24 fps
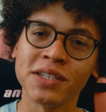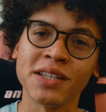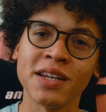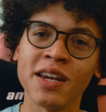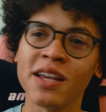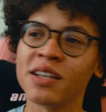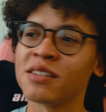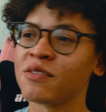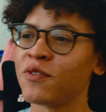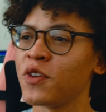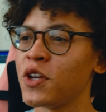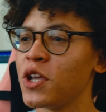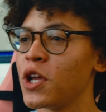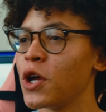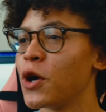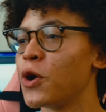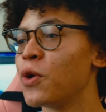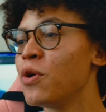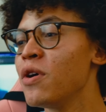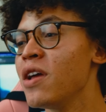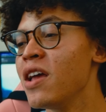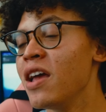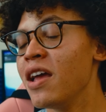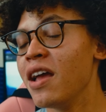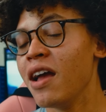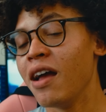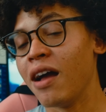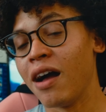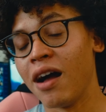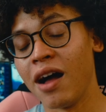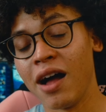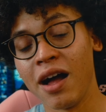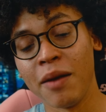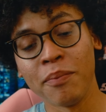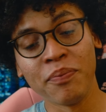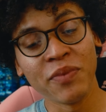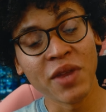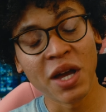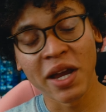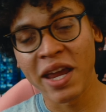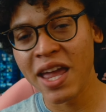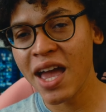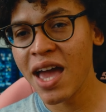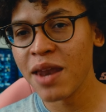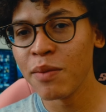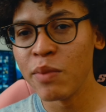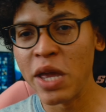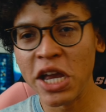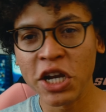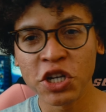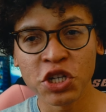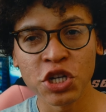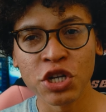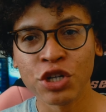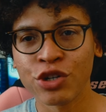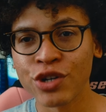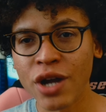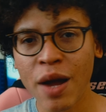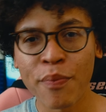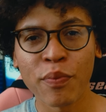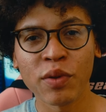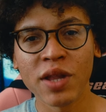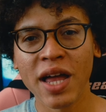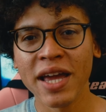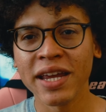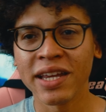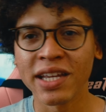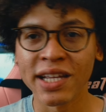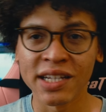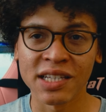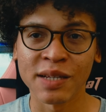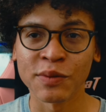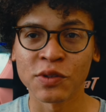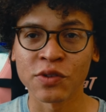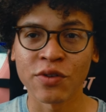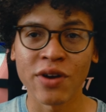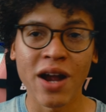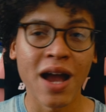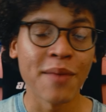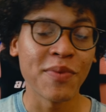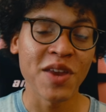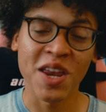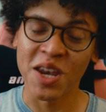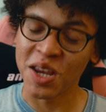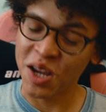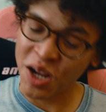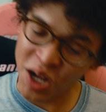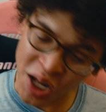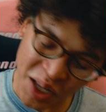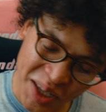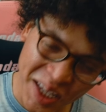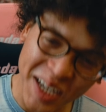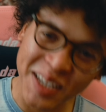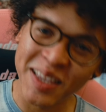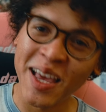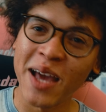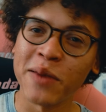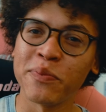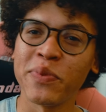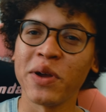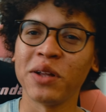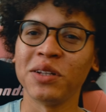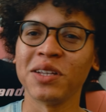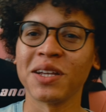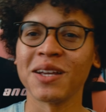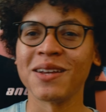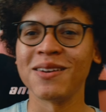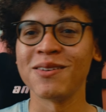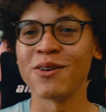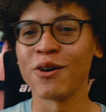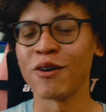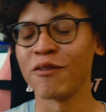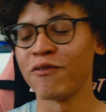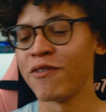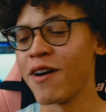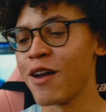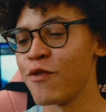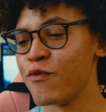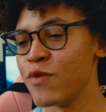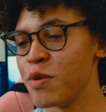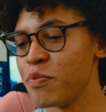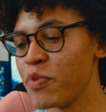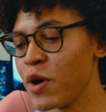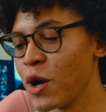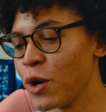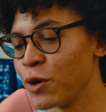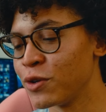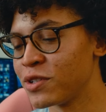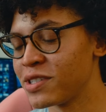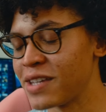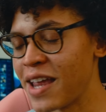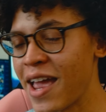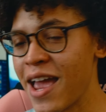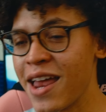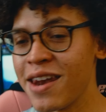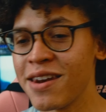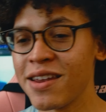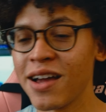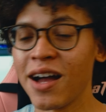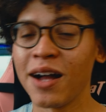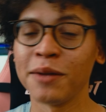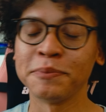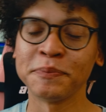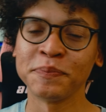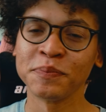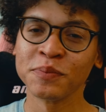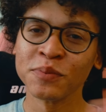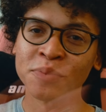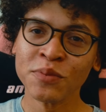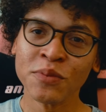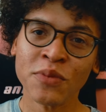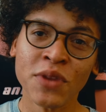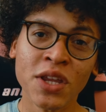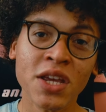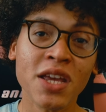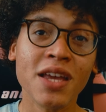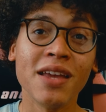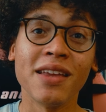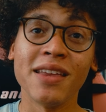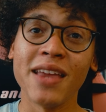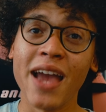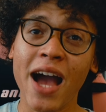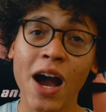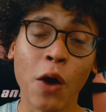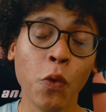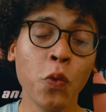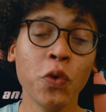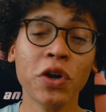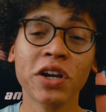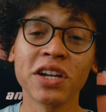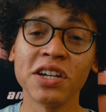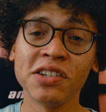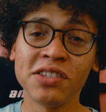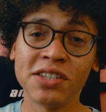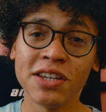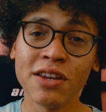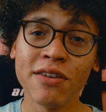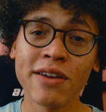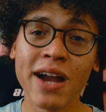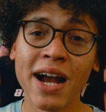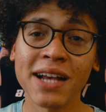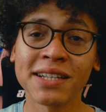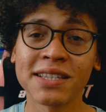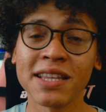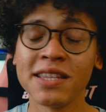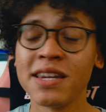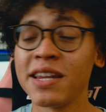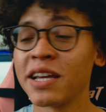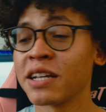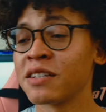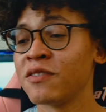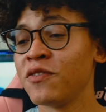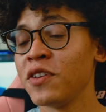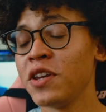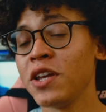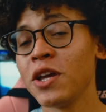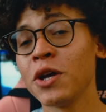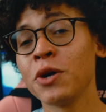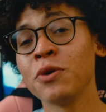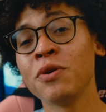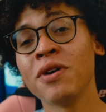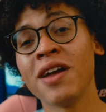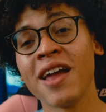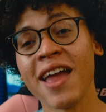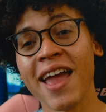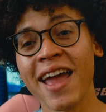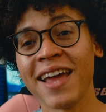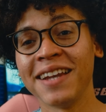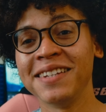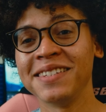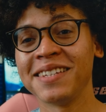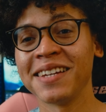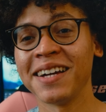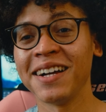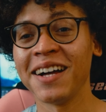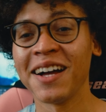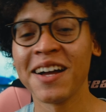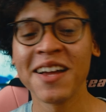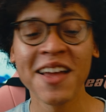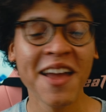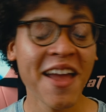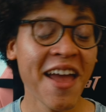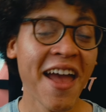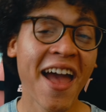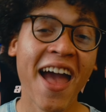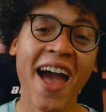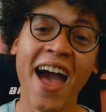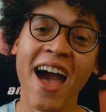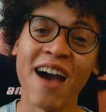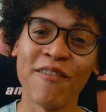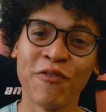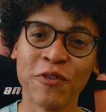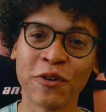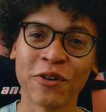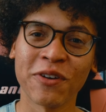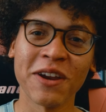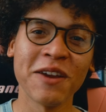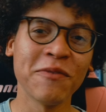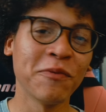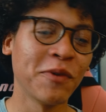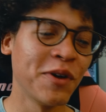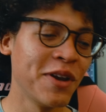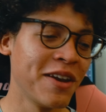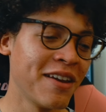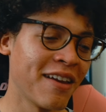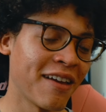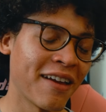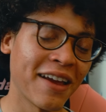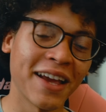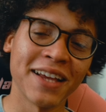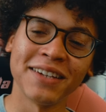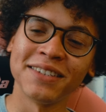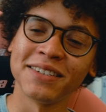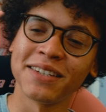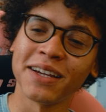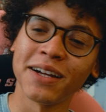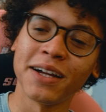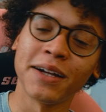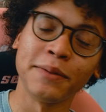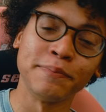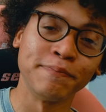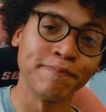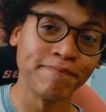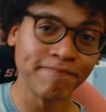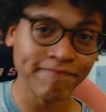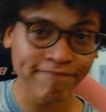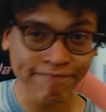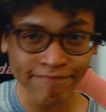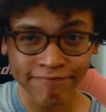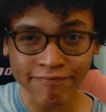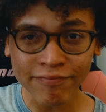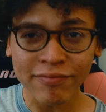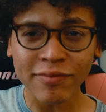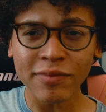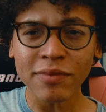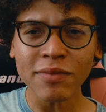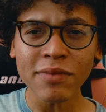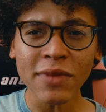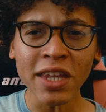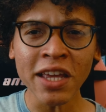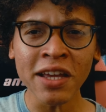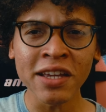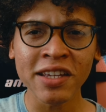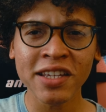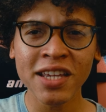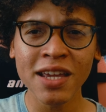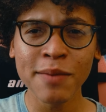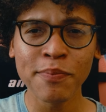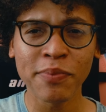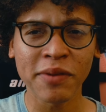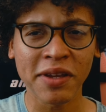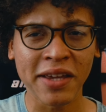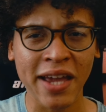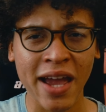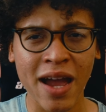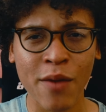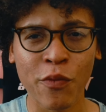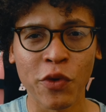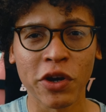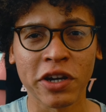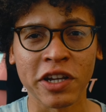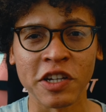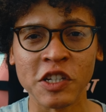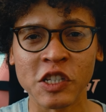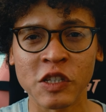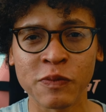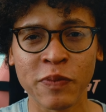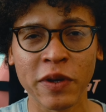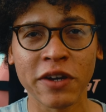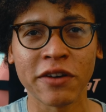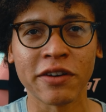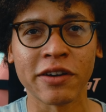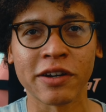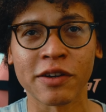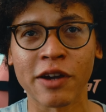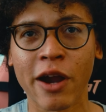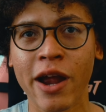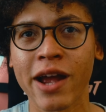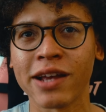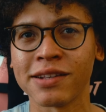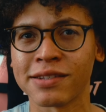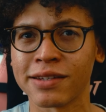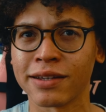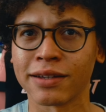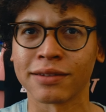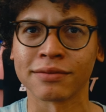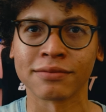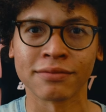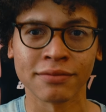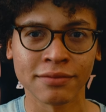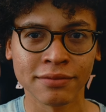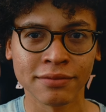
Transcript: today's video. Again, make sure you drop a like, get subscribed, and click that bell to get notified when we post. And yeah, we're gonna see you guys in the next video, and have a great one, and keep camera conspirarizing.